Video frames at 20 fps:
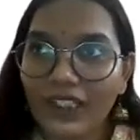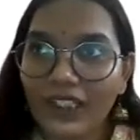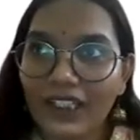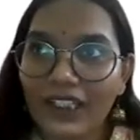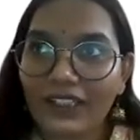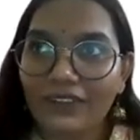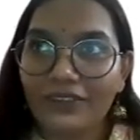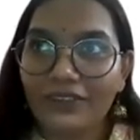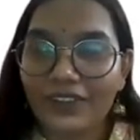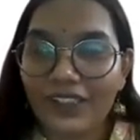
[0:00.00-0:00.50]

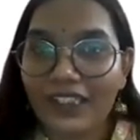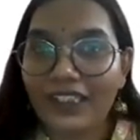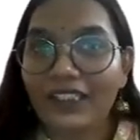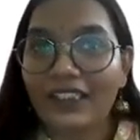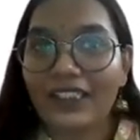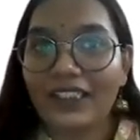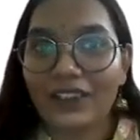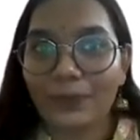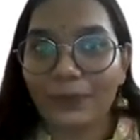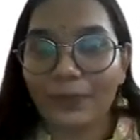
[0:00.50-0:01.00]
if
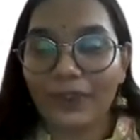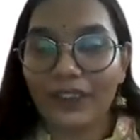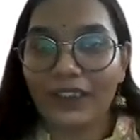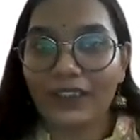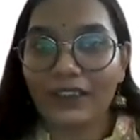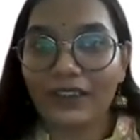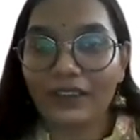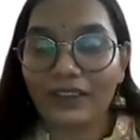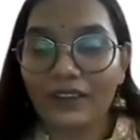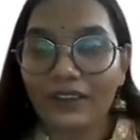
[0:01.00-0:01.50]
strictly
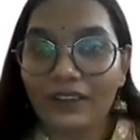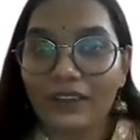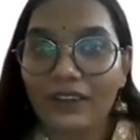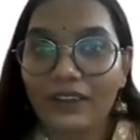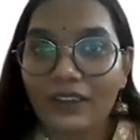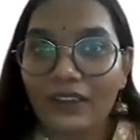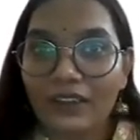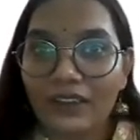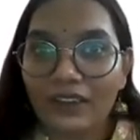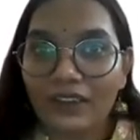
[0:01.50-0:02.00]
speaking,
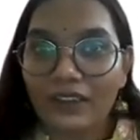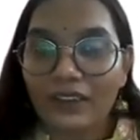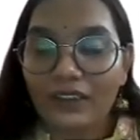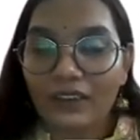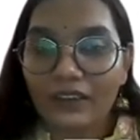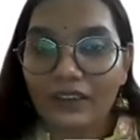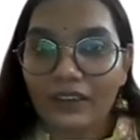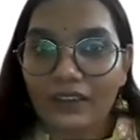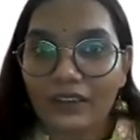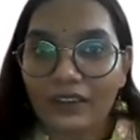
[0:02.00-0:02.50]

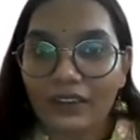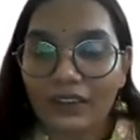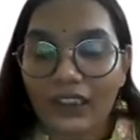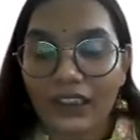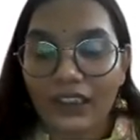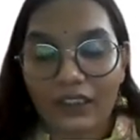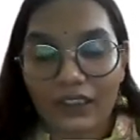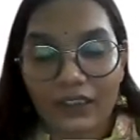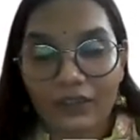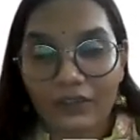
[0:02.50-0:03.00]

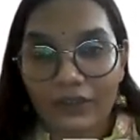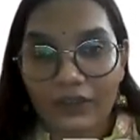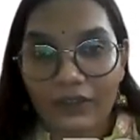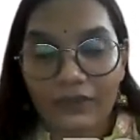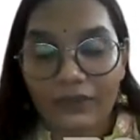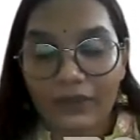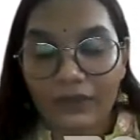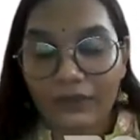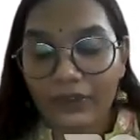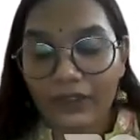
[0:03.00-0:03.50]

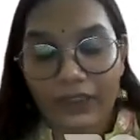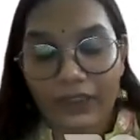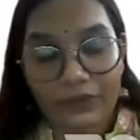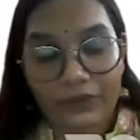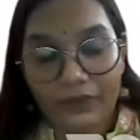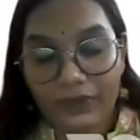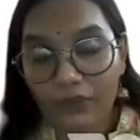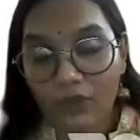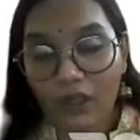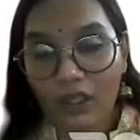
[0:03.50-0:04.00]

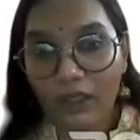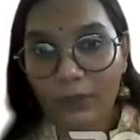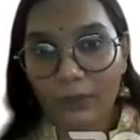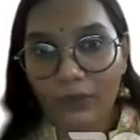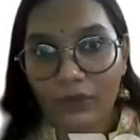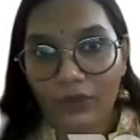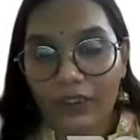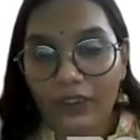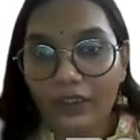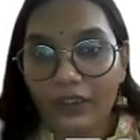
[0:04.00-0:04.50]
if we talk
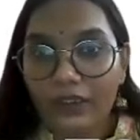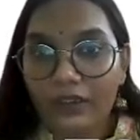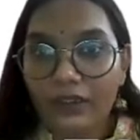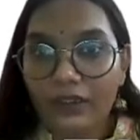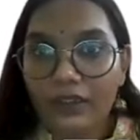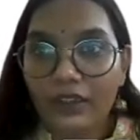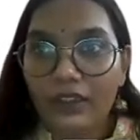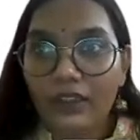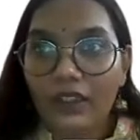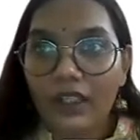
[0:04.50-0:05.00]
about it,
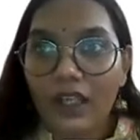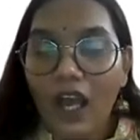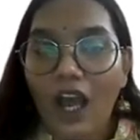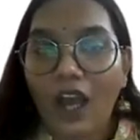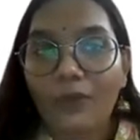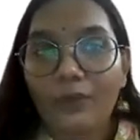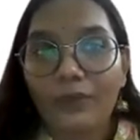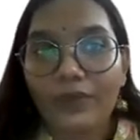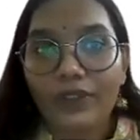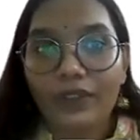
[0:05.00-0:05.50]

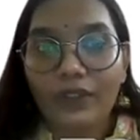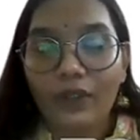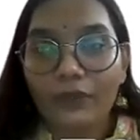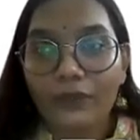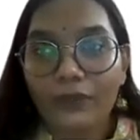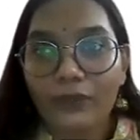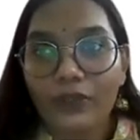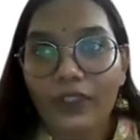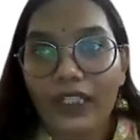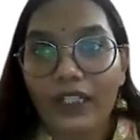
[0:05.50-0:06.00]
how many
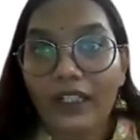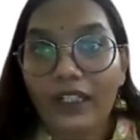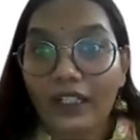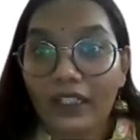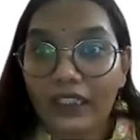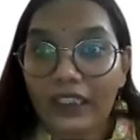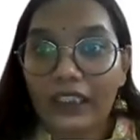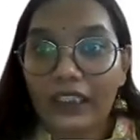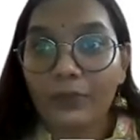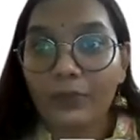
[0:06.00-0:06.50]
of you can
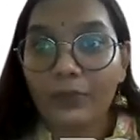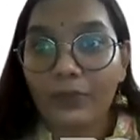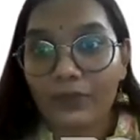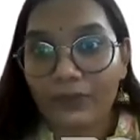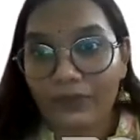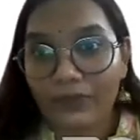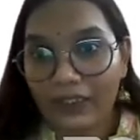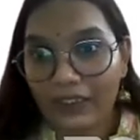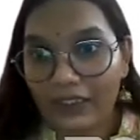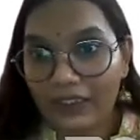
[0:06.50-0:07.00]
read
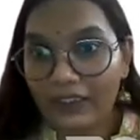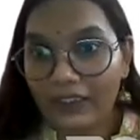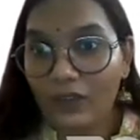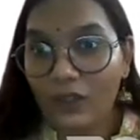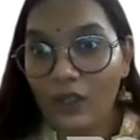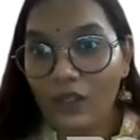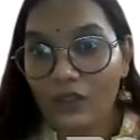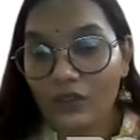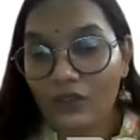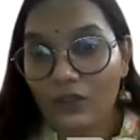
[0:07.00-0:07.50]
perfectly the
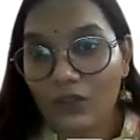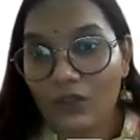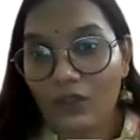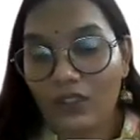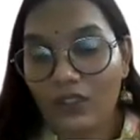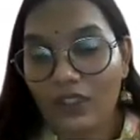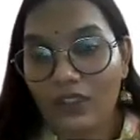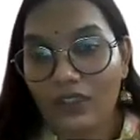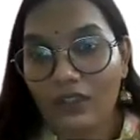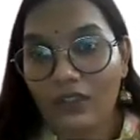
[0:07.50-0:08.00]

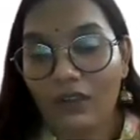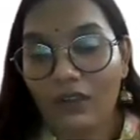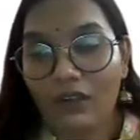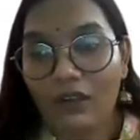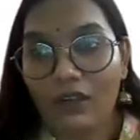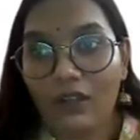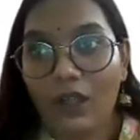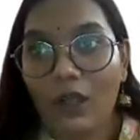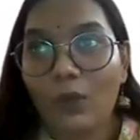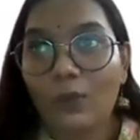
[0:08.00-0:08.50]
constitution,
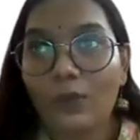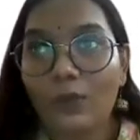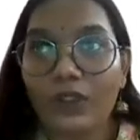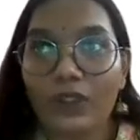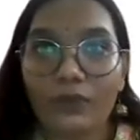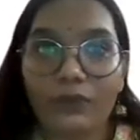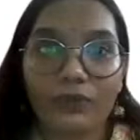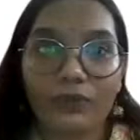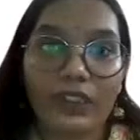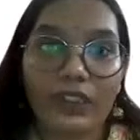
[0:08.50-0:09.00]
or how
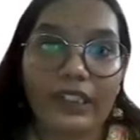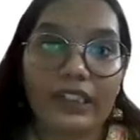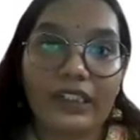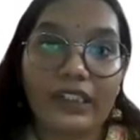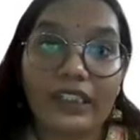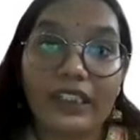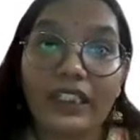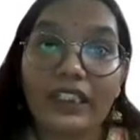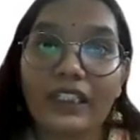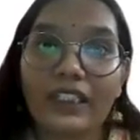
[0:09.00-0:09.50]
many of you
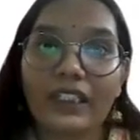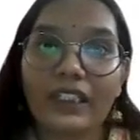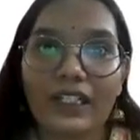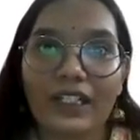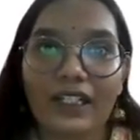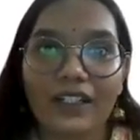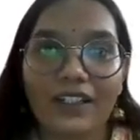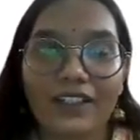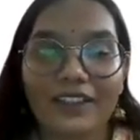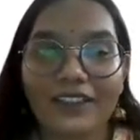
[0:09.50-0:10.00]
can read
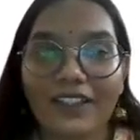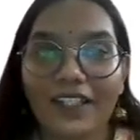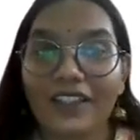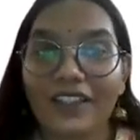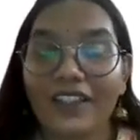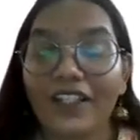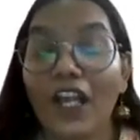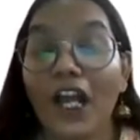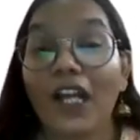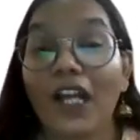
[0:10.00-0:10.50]
and
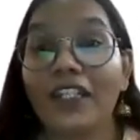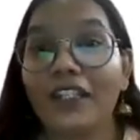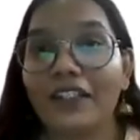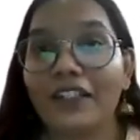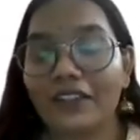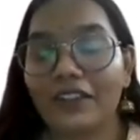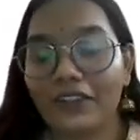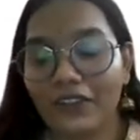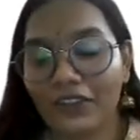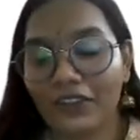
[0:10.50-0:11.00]
understand the
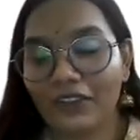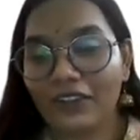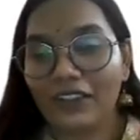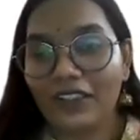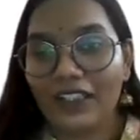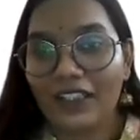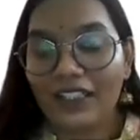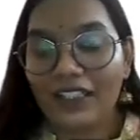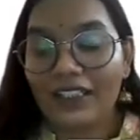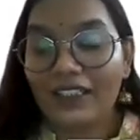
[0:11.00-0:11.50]
articles,
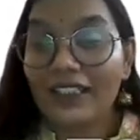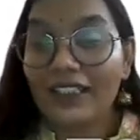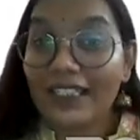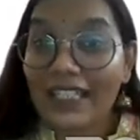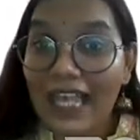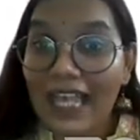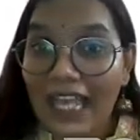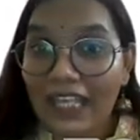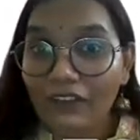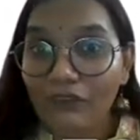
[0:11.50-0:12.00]
the
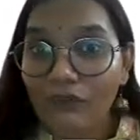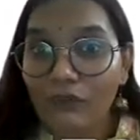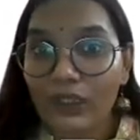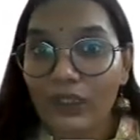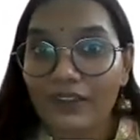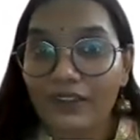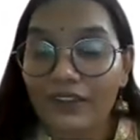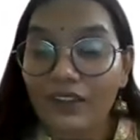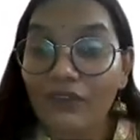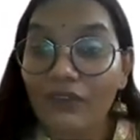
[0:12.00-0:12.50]

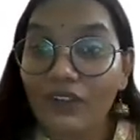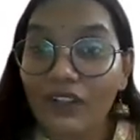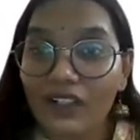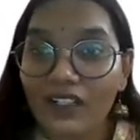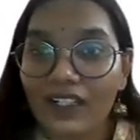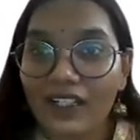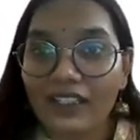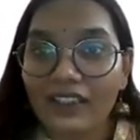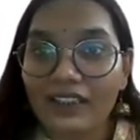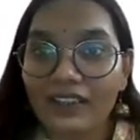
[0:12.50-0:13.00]
language, the
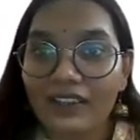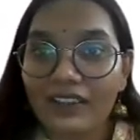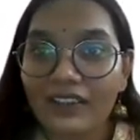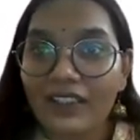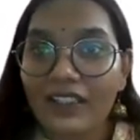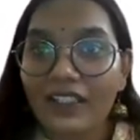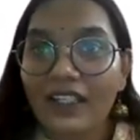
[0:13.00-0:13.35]
wordings?